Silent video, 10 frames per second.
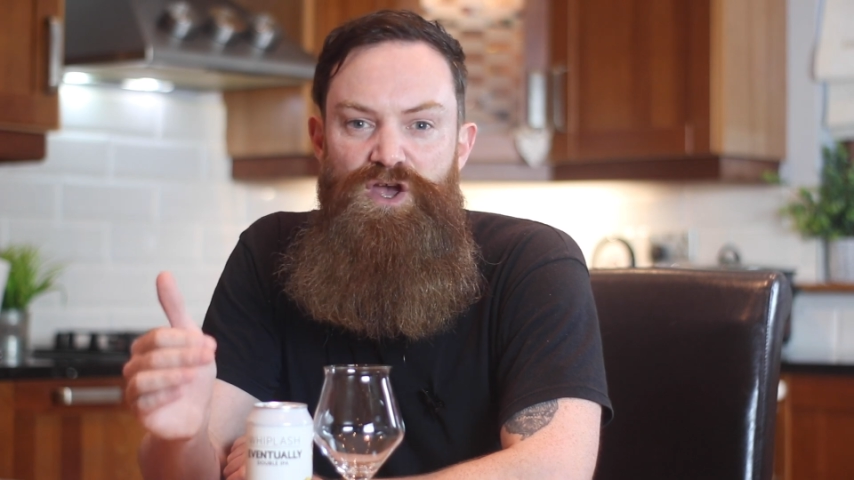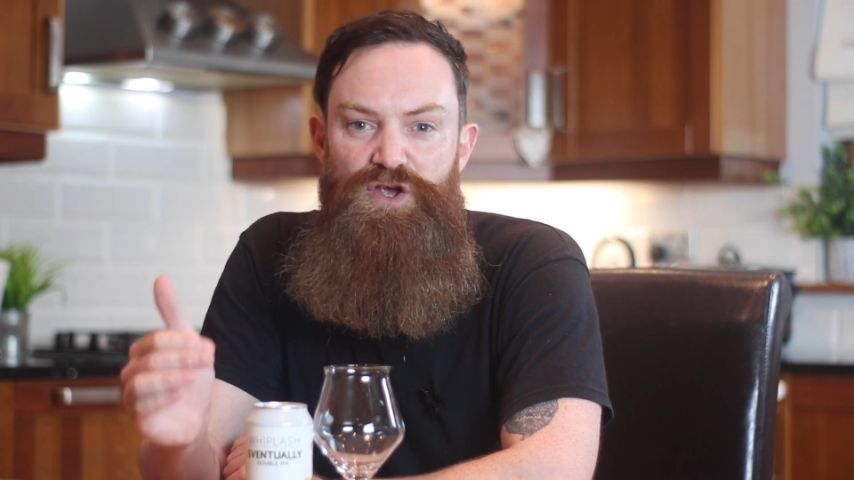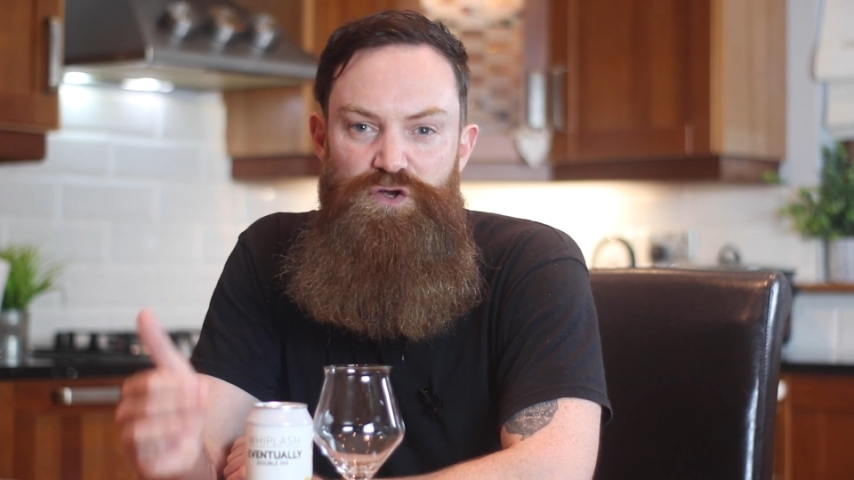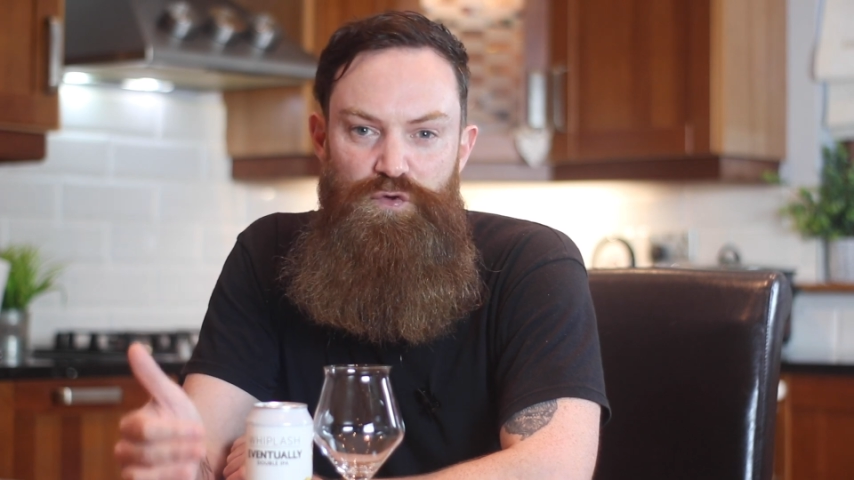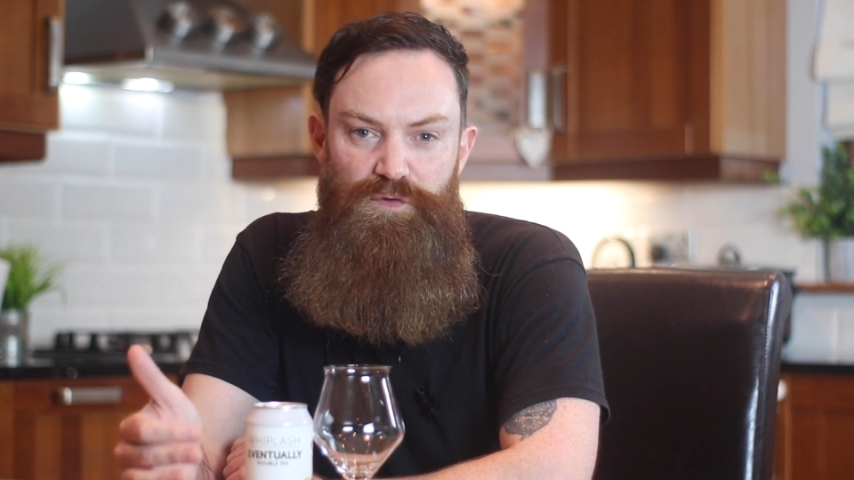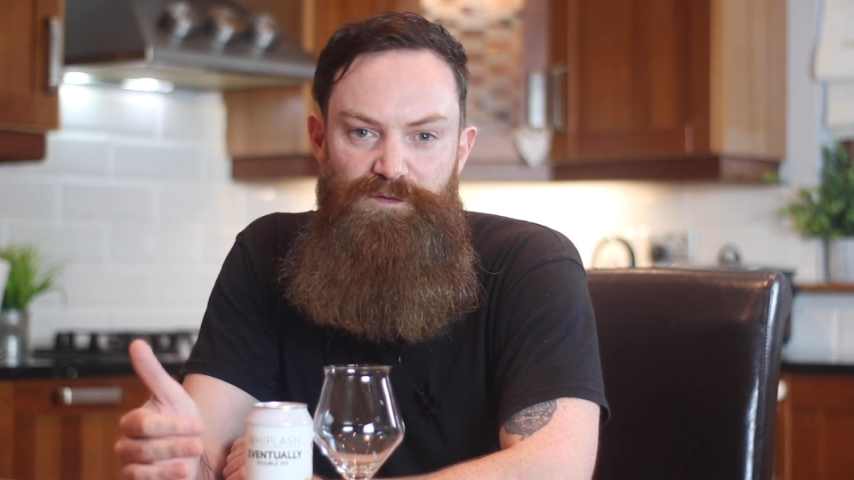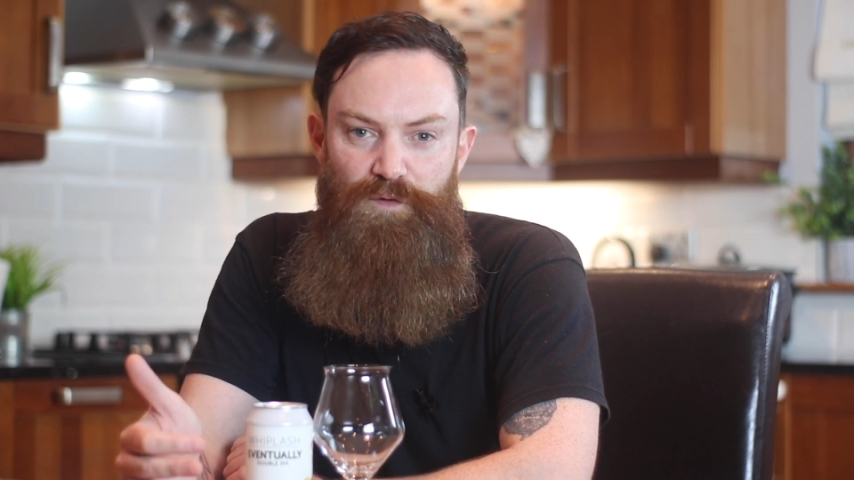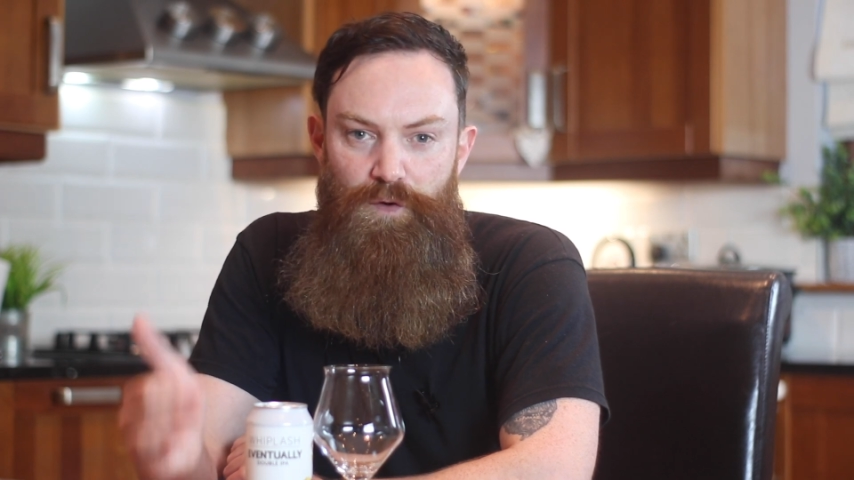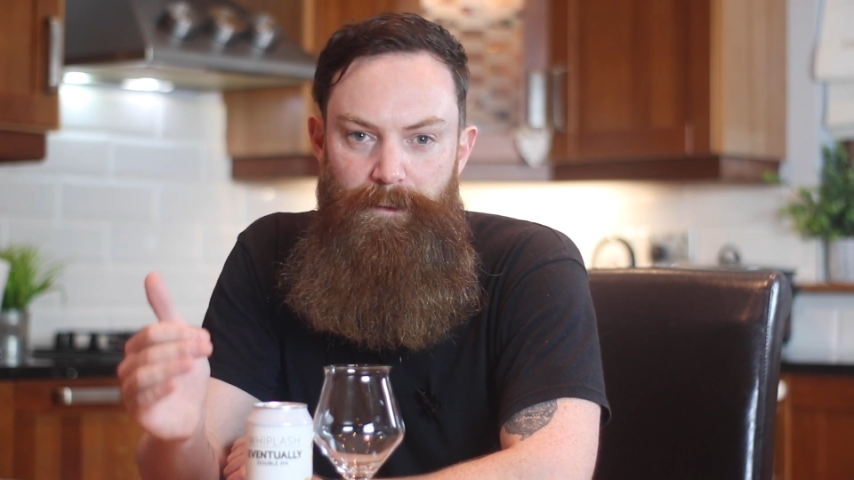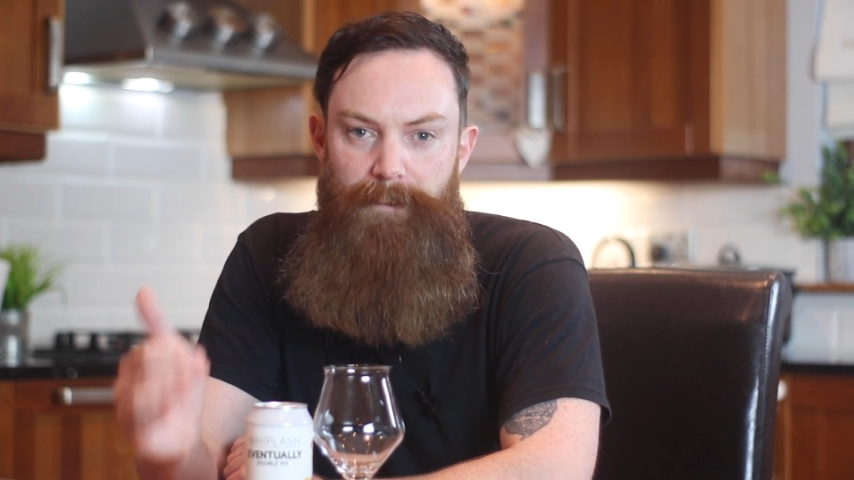
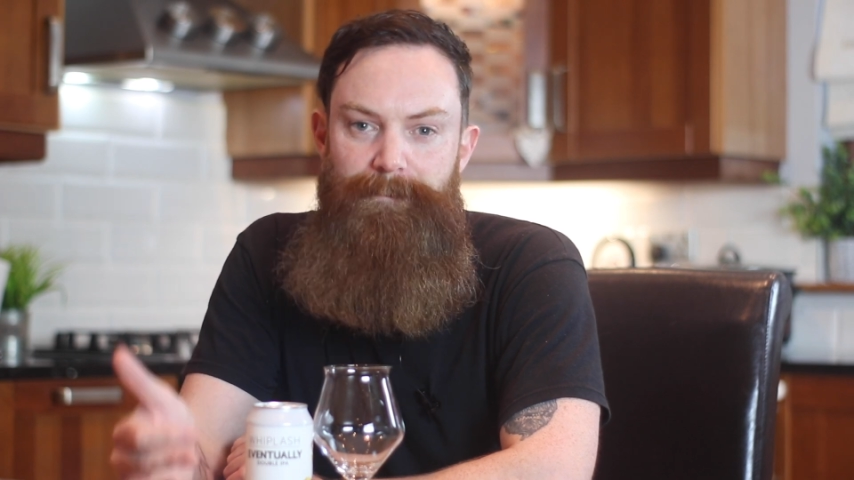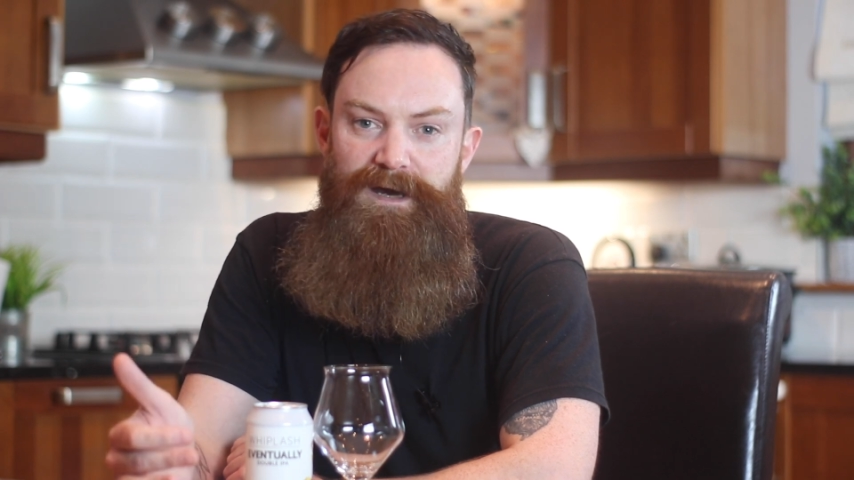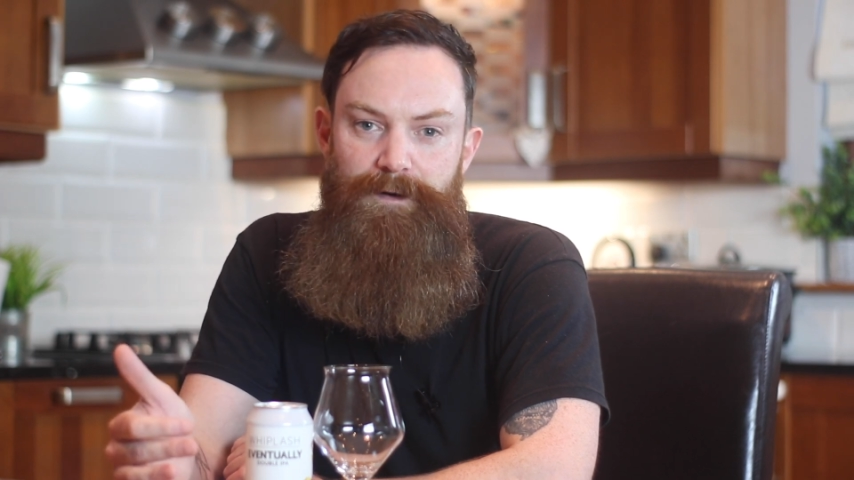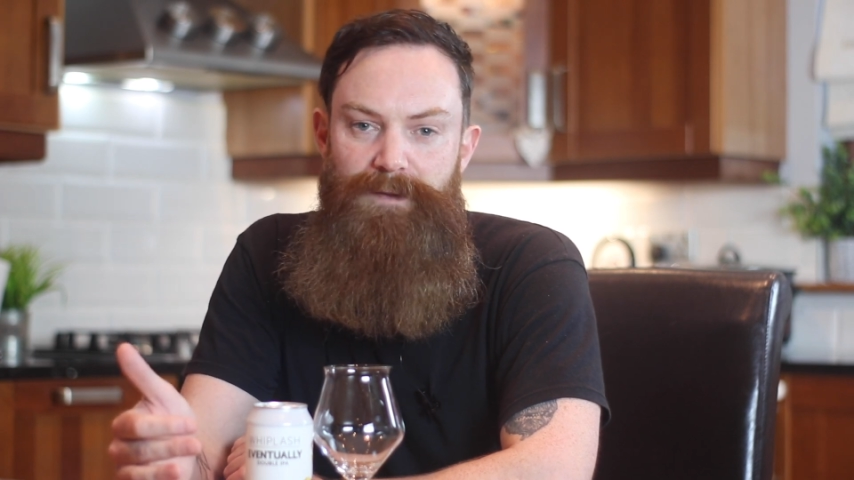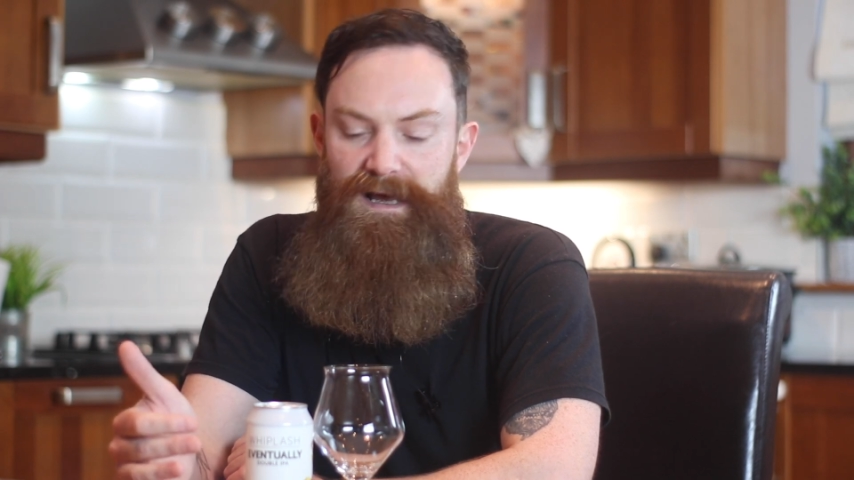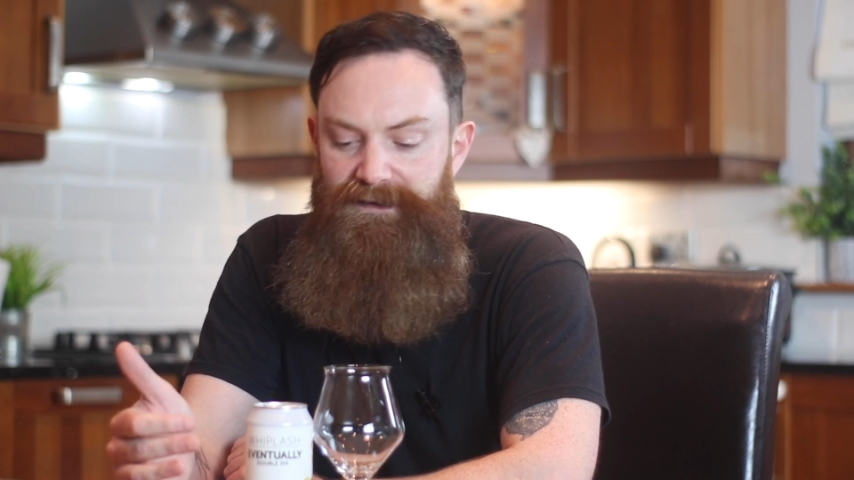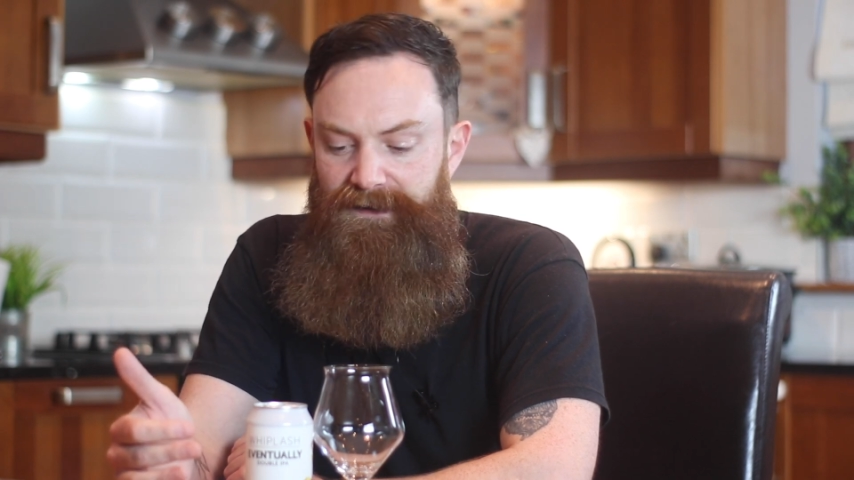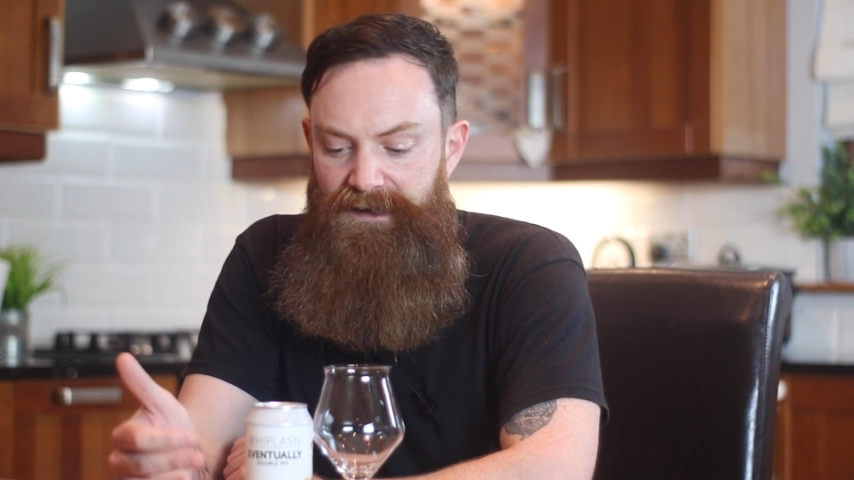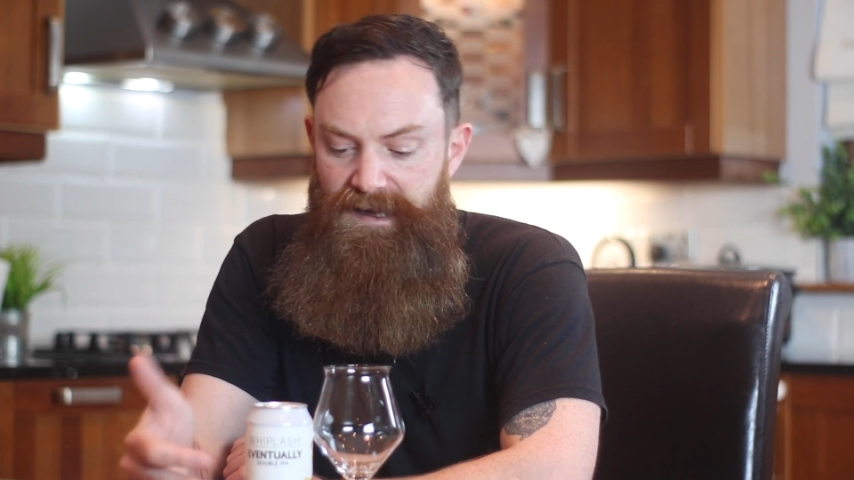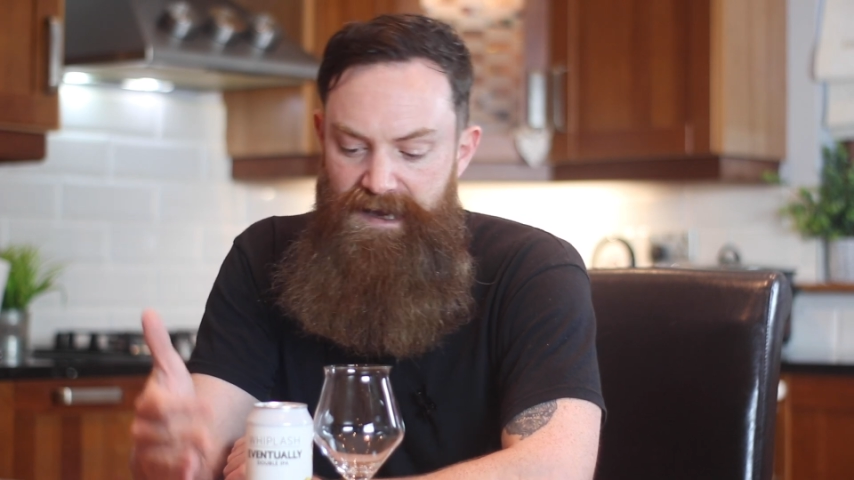uniform beer branding,